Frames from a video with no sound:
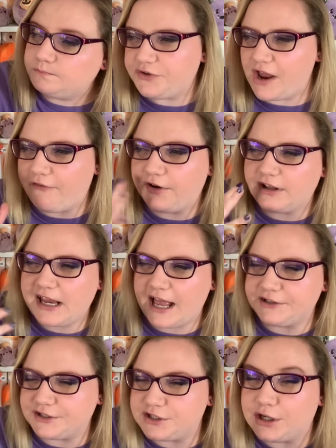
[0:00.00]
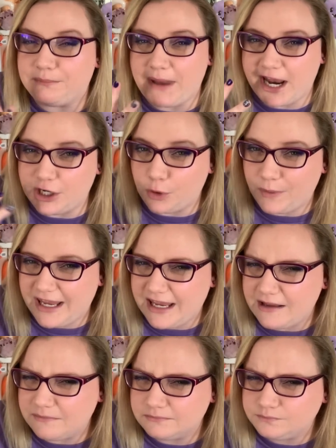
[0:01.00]
Definitely has a
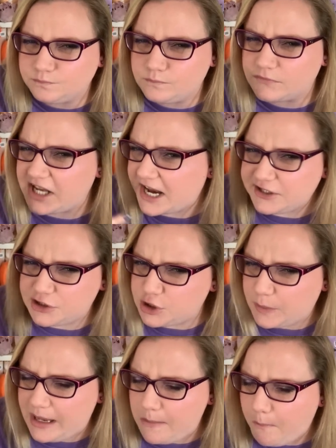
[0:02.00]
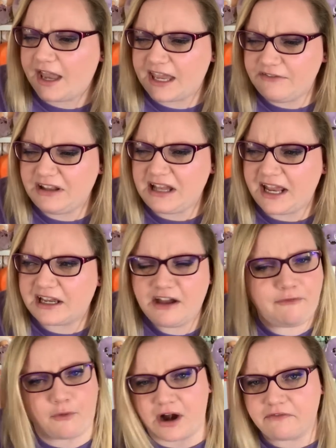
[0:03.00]
tomato-y taste to it. I give it like a
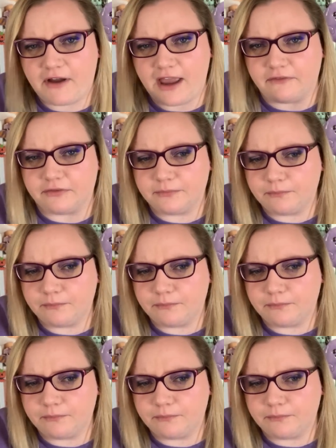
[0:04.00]
4 out of 5.